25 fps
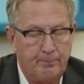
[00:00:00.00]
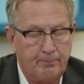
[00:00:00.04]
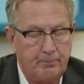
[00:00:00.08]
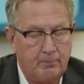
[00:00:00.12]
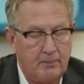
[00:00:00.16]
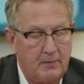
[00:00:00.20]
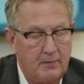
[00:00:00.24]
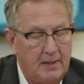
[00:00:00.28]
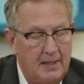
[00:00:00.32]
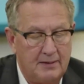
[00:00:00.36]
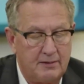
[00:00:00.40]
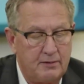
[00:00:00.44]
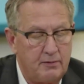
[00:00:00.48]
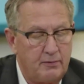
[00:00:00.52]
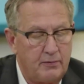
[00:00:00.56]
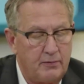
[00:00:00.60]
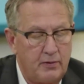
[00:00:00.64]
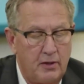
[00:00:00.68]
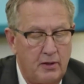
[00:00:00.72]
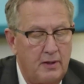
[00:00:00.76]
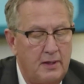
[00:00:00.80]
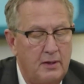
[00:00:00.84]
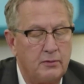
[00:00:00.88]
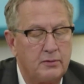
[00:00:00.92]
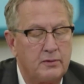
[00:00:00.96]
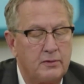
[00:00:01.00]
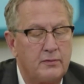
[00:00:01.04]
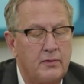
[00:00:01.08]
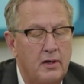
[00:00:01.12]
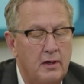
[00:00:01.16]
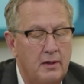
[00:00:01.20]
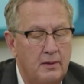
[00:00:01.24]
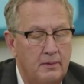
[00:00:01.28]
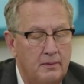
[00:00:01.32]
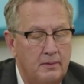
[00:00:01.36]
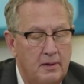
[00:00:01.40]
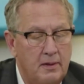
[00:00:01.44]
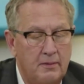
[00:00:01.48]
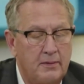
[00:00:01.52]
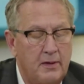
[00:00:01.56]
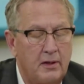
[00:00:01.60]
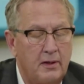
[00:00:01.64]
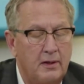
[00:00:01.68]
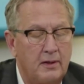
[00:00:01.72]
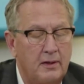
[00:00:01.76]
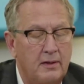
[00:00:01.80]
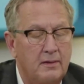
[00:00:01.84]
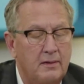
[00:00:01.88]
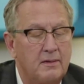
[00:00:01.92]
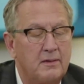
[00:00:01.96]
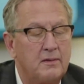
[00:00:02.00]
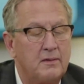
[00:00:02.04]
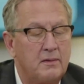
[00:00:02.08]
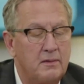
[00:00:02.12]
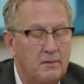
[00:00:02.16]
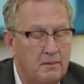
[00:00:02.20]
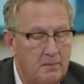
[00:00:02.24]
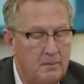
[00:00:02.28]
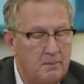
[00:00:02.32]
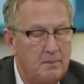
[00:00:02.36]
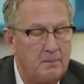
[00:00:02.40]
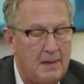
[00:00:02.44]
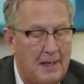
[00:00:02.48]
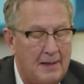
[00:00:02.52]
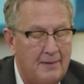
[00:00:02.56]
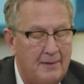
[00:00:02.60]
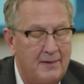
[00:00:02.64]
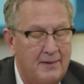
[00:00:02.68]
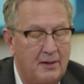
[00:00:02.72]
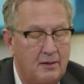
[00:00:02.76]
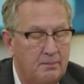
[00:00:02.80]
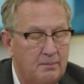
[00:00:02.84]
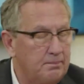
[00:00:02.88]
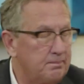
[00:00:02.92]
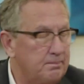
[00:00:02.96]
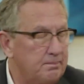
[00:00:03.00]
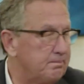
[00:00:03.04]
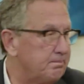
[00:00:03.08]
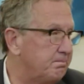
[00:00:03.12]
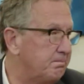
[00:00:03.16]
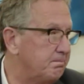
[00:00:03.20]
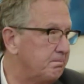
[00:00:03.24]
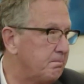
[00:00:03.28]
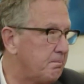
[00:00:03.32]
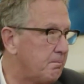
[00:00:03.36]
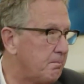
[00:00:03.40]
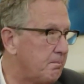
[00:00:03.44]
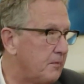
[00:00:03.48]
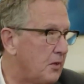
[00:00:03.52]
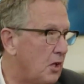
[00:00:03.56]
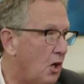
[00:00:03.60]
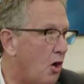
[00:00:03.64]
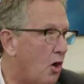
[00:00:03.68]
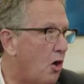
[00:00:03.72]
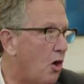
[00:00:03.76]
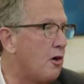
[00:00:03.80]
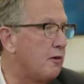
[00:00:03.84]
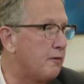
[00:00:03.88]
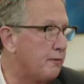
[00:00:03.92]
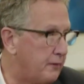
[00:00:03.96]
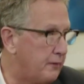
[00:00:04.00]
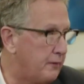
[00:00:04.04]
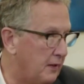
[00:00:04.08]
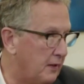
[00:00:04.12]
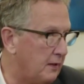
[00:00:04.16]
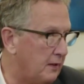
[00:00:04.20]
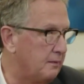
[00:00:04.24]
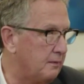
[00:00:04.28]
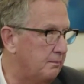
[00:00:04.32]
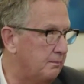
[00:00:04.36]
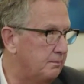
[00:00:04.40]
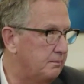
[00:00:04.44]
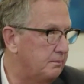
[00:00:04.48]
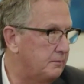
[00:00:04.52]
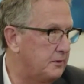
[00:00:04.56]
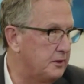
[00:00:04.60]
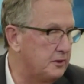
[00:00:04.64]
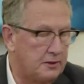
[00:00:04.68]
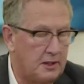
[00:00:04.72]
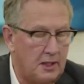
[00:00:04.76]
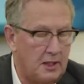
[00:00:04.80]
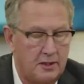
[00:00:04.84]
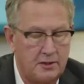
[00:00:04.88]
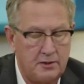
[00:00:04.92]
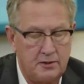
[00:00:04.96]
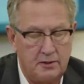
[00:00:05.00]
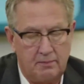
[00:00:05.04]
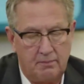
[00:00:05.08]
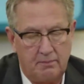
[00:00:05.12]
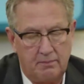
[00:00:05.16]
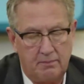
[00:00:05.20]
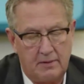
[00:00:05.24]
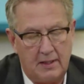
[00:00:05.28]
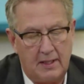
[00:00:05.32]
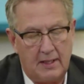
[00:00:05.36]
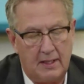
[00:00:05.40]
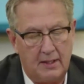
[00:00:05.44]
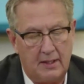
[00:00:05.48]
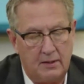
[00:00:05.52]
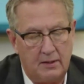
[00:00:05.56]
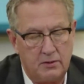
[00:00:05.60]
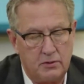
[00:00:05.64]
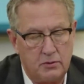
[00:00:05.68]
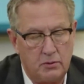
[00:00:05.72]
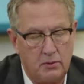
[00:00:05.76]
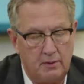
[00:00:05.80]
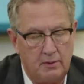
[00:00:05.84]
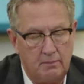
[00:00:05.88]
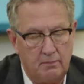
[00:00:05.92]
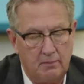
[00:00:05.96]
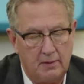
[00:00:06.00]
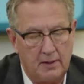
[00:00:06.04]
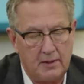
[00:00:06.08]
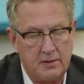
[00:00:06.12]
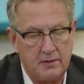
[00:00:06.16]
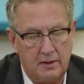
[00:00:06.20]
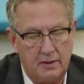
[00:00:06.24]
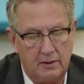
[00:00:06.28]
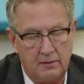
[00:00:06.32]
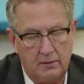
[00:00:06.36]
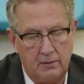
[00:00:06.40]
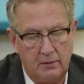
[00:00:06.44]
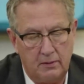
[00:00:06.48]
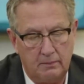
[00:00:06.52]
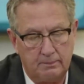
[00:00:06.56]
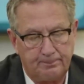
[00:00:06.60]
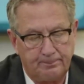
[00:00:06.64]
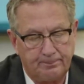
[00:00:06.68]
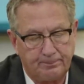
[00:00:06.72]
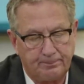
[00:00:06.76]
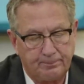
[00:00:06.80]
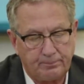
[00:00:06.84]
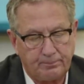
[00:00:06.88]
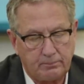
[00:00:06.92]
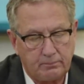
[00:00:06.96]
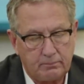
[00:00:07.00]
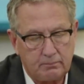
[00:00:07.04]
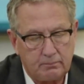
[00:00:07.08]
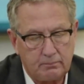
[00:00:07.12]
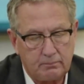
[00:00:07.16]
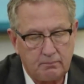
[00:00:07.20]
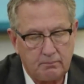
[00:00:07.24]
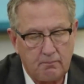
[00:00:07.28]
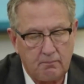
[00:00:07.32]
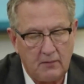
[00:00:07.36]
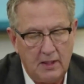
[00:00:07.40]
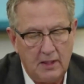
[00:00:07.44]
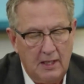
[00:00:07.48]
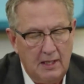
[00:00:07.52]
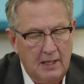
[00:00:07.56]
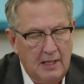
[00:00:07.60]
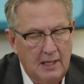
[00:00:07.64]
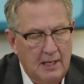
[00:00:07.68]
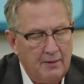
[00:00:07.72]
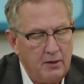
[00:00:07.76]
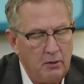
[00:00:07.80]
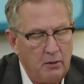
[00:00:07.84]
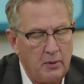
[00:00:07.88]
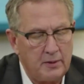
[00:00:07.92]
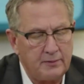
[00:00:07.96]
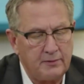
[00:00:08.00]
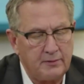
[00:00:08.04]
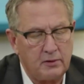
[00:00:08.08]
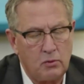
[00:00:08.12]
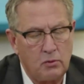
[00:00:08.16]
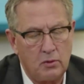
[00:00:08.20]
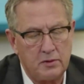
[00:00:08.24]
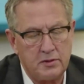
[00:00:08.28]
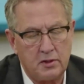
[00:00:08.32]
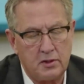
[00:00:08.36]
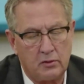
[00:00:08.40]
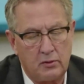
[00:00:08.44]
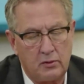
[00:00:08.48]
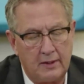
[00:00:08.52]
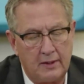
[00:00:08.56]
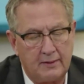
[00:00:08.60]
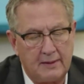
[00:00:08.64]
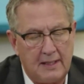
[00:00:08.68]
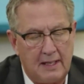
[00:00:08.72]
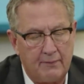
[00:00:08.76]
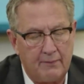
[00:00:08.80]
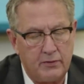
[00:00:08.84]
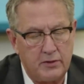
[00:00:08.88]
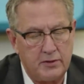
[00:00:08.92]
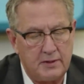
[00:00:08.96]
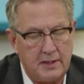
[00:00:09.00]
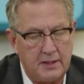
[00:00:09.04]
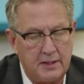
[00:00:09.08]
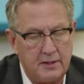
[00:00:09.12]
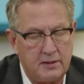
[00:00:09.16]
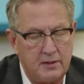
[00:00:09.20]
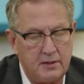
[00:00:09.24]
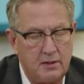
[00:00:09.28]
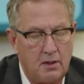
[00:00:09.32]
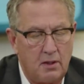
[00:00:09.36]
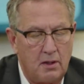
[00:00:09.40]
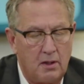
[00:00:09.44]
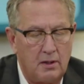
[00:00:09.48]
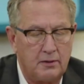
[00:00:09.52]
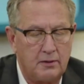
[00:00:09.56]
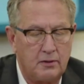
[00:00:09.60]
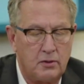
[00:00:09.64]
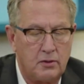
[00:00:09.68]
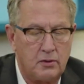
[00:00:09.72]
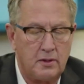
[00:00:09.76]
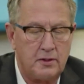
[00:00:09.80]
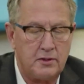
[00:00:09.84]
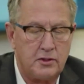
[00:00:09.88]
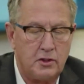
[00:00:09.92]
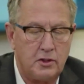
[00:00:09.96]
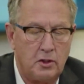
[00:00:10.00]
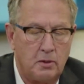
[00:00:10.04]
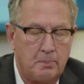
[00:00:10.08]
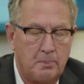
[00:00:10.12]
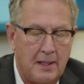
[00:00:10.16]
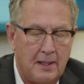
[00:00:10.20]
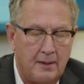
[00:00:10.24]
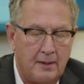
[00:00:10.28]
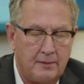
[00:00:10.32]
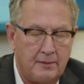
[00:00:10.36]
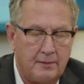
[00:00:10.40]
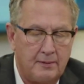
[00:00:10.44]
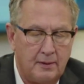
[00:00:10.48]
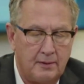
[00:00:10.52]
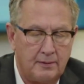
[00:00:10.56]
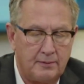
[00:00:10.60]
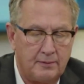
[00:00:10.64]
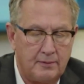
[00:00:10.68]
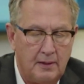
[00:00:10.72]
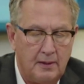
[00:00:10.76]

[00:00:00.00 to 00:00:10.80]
It was a very, I think, heartfelt discussion that I enjoyed listening to. There was, of course, a great conversation on current geopolitics